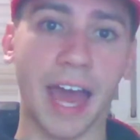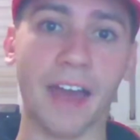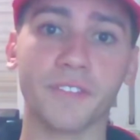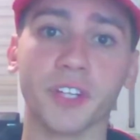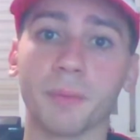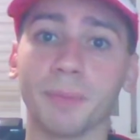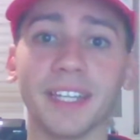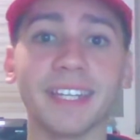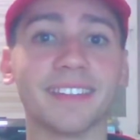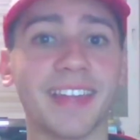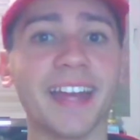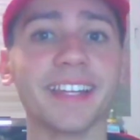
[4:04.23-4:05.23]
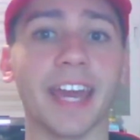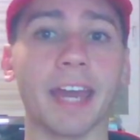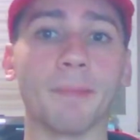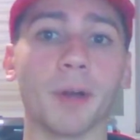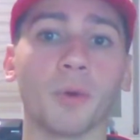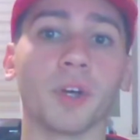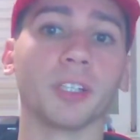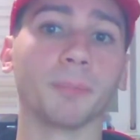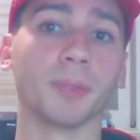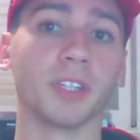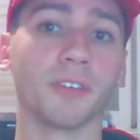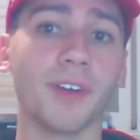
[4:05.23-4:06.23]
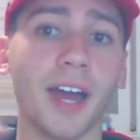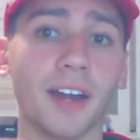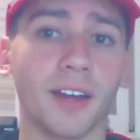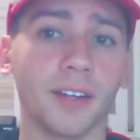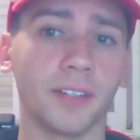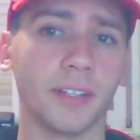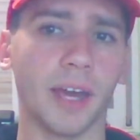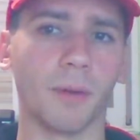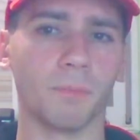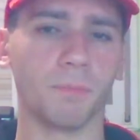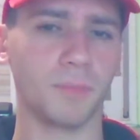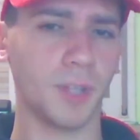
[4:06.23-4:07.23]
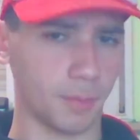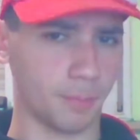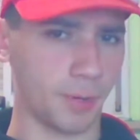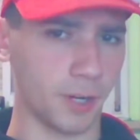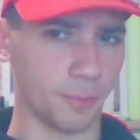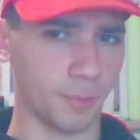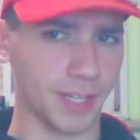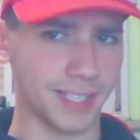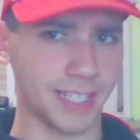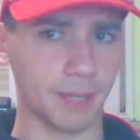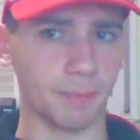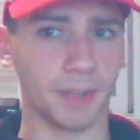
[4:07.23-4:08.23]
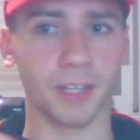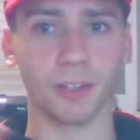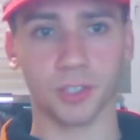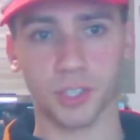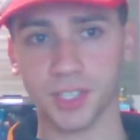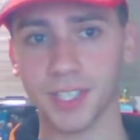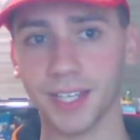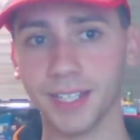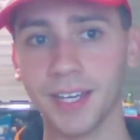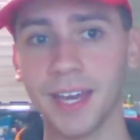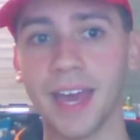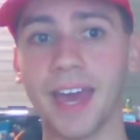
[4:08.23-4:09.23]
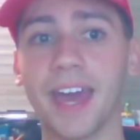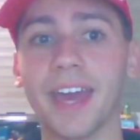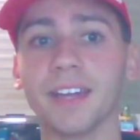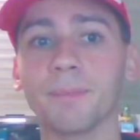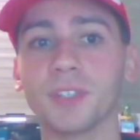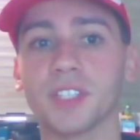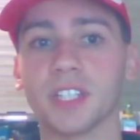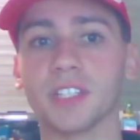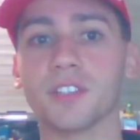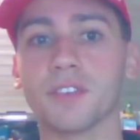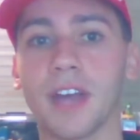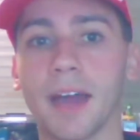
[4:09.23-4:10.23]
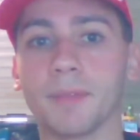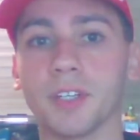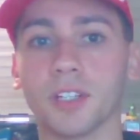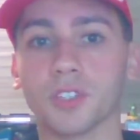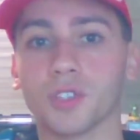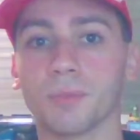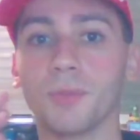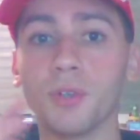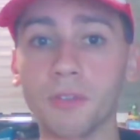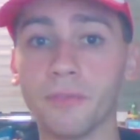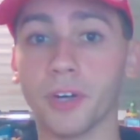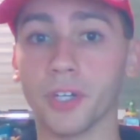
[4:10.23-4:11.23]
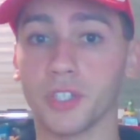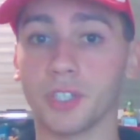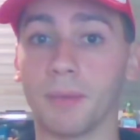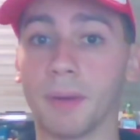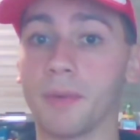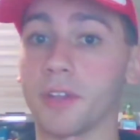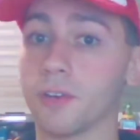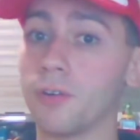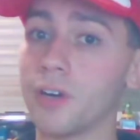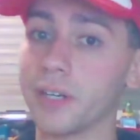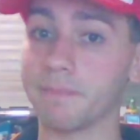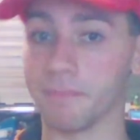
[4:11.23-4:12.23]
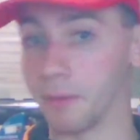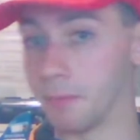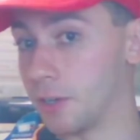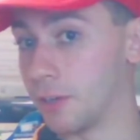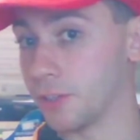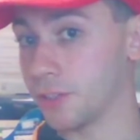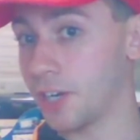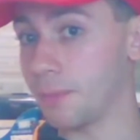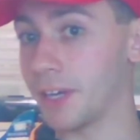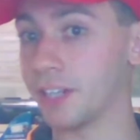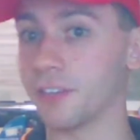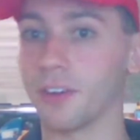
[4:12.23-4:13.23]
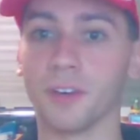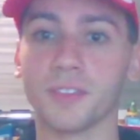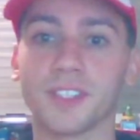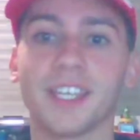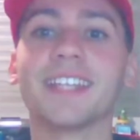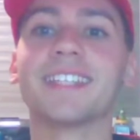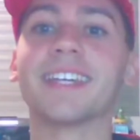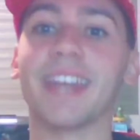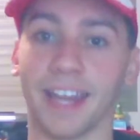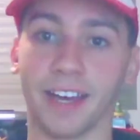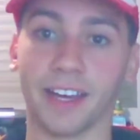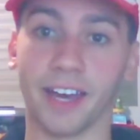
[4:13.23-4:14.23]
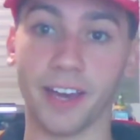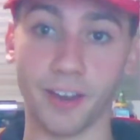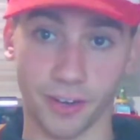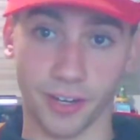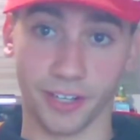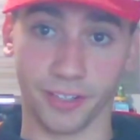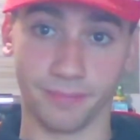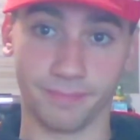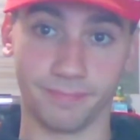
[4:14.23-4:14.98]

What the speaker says: After completing that game, I quickly put the Groudon, now not part of my team, in Ultra Sun, and proceeded to grab the Ultra Moon version my brother Orb from the only Charmander owns to get a Kyogre.